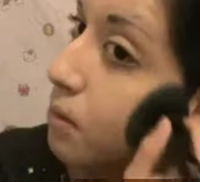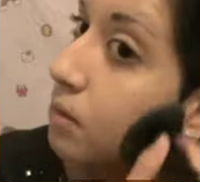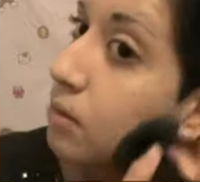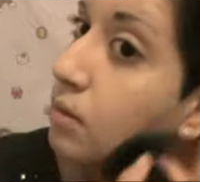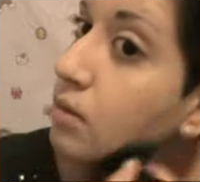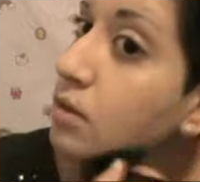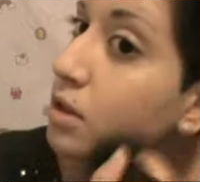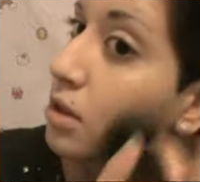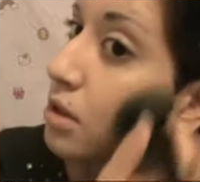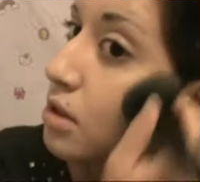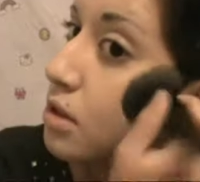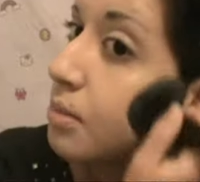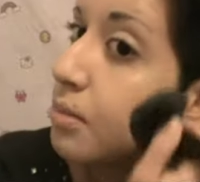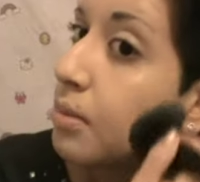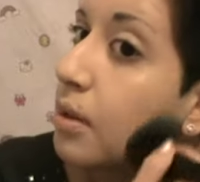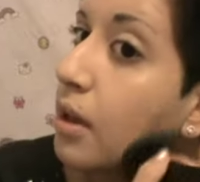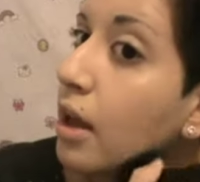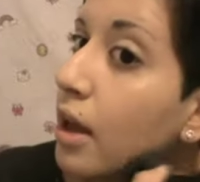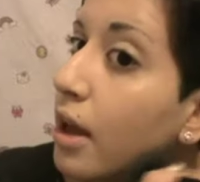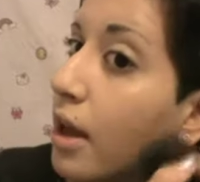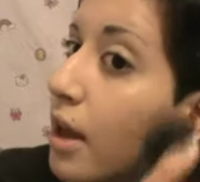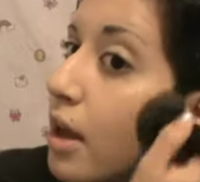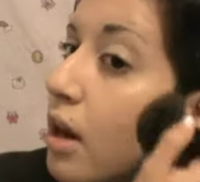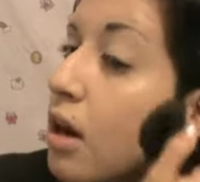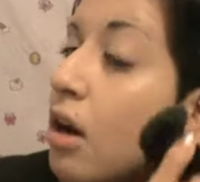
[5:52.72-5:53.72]
just
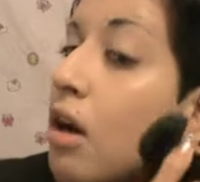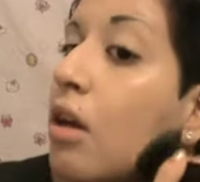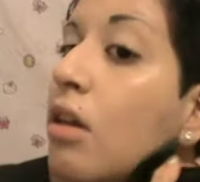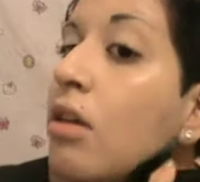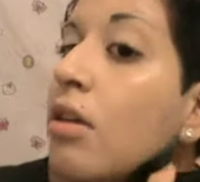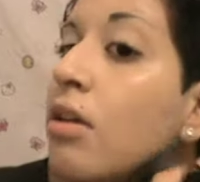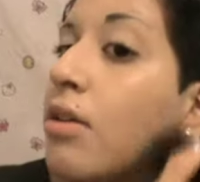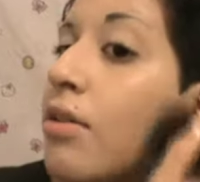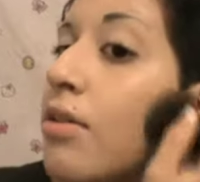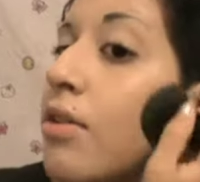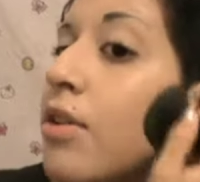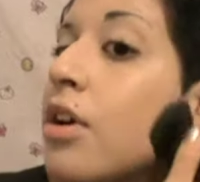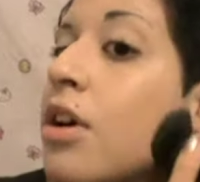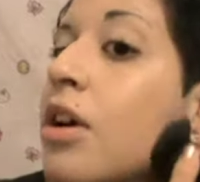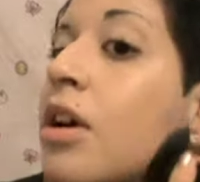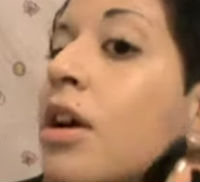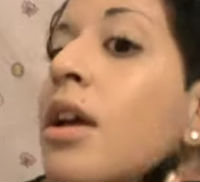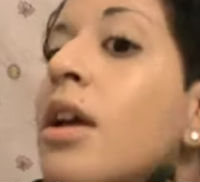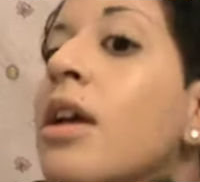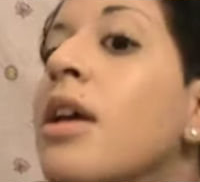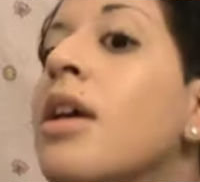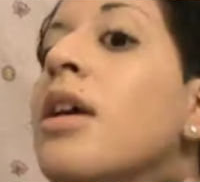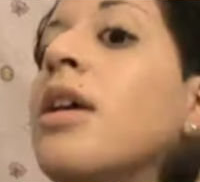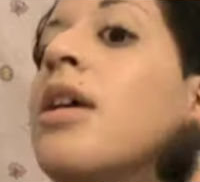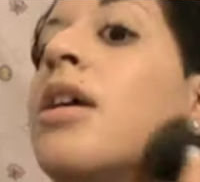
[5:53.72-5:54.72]
apply it all over.
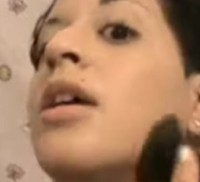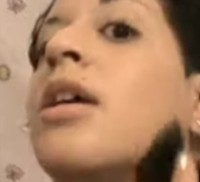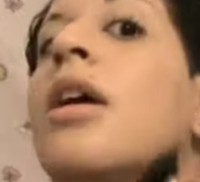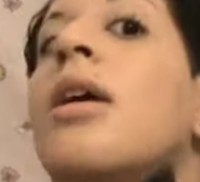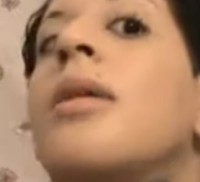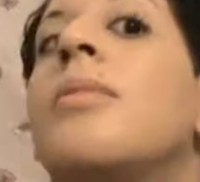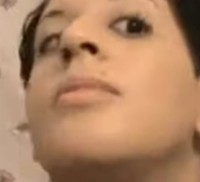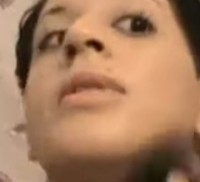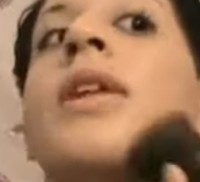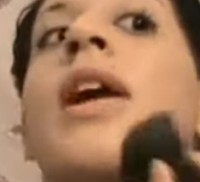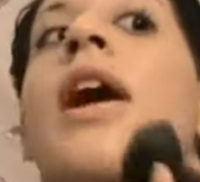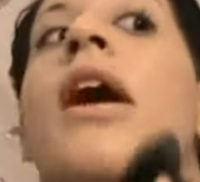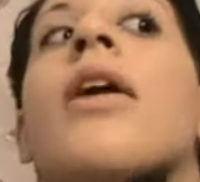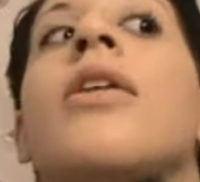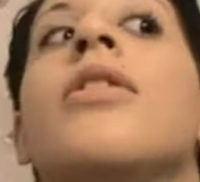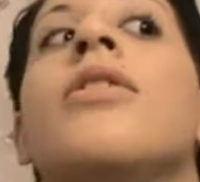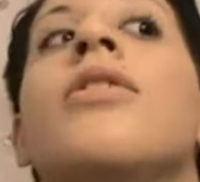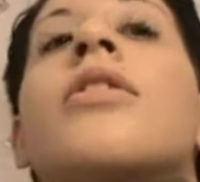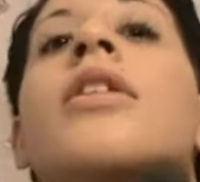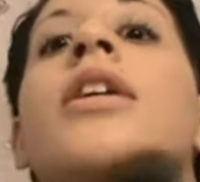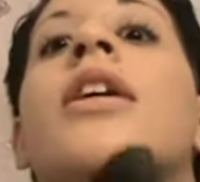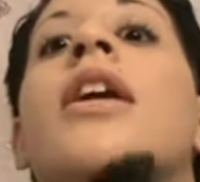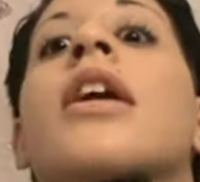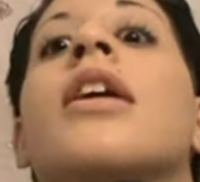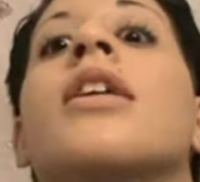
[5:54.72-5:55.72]
Come down
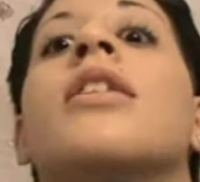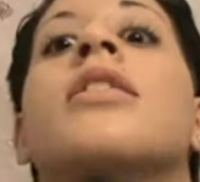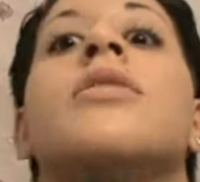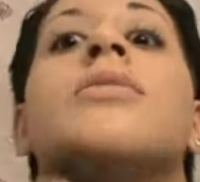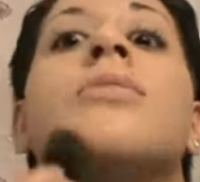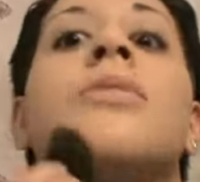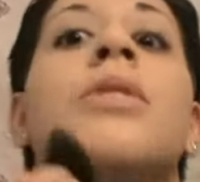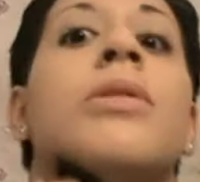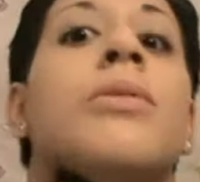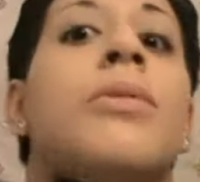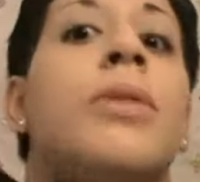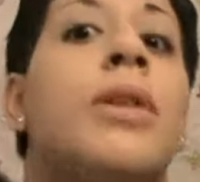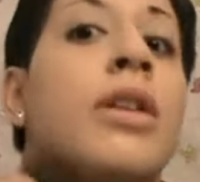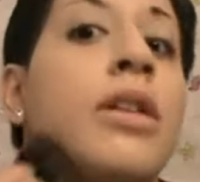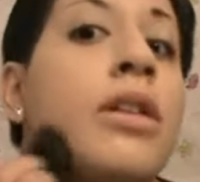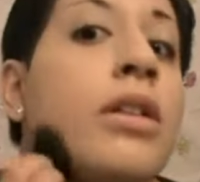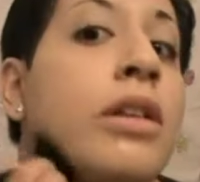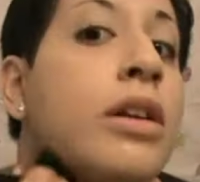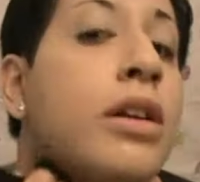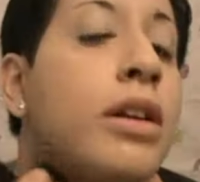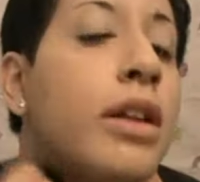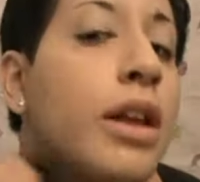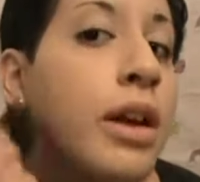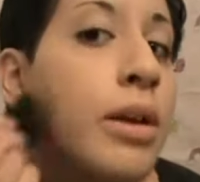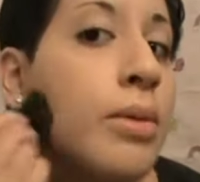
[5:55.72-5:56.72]
your neck because we don't want to
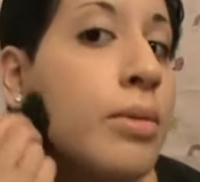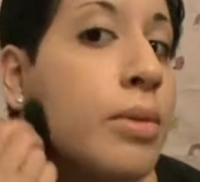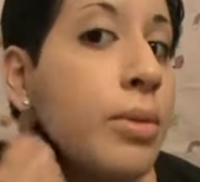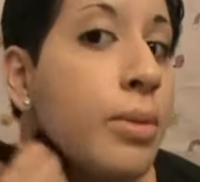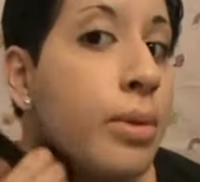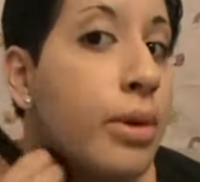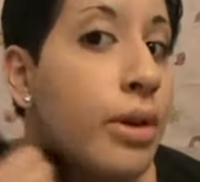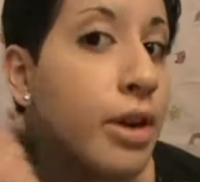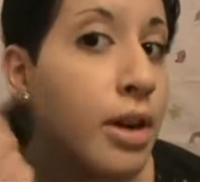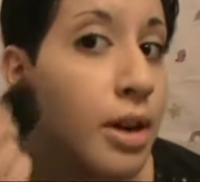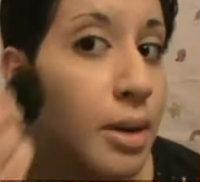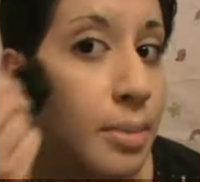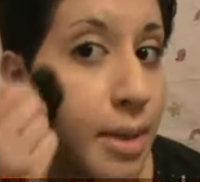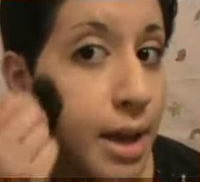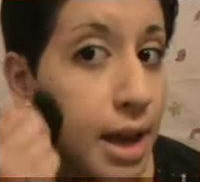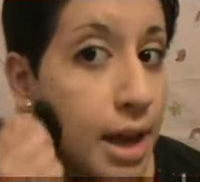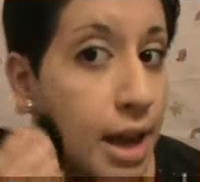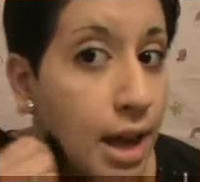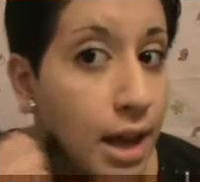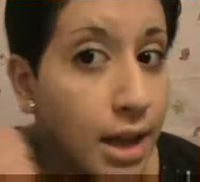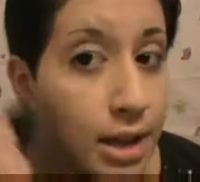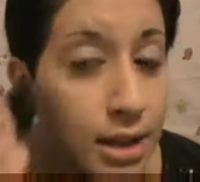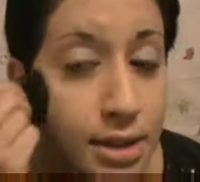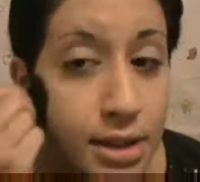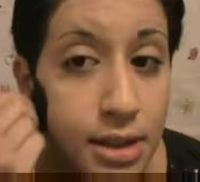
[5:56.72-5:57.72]
look like we're wearing a
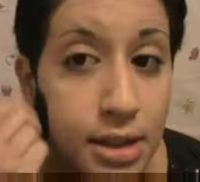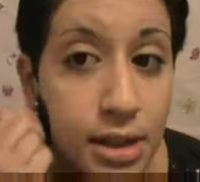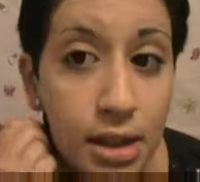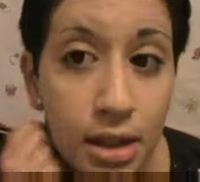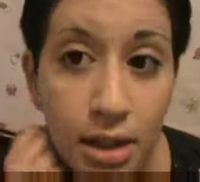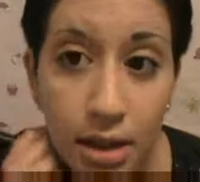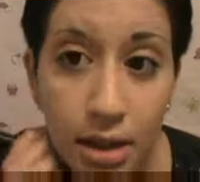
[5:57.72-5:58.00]
mask.